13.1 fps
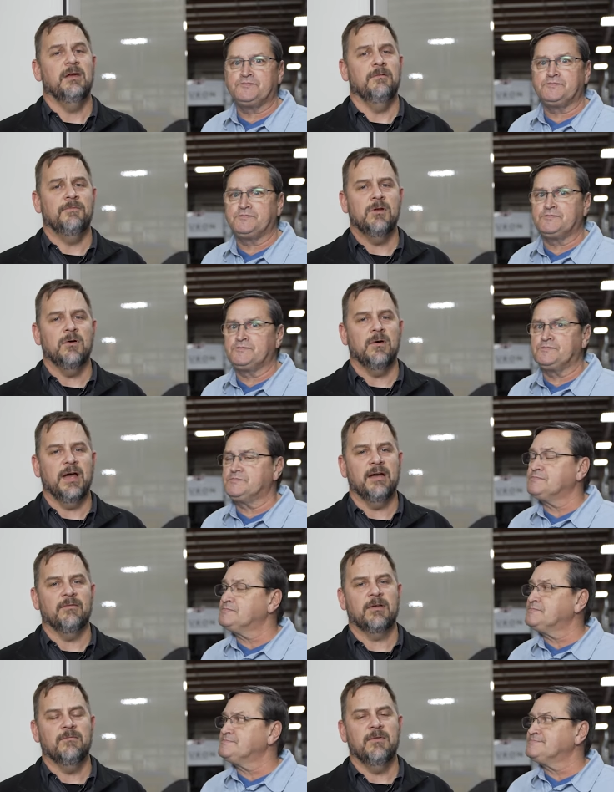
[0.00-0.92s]
Speaker 1: If you don't
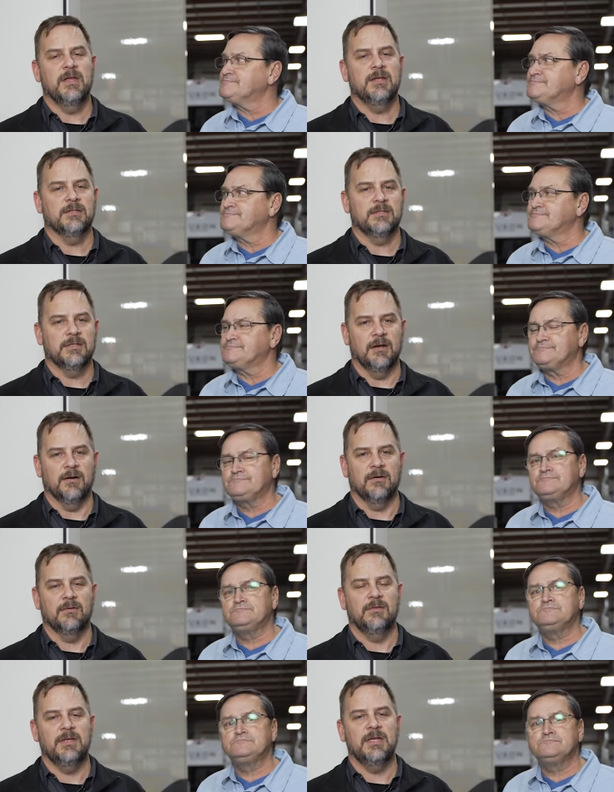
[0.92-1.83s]
have a convenience center,
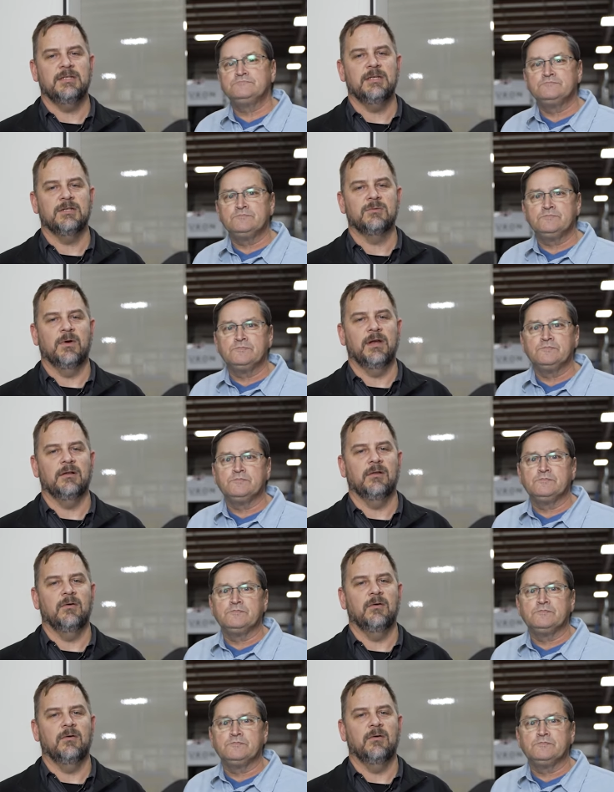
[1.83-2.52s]
the easiest way to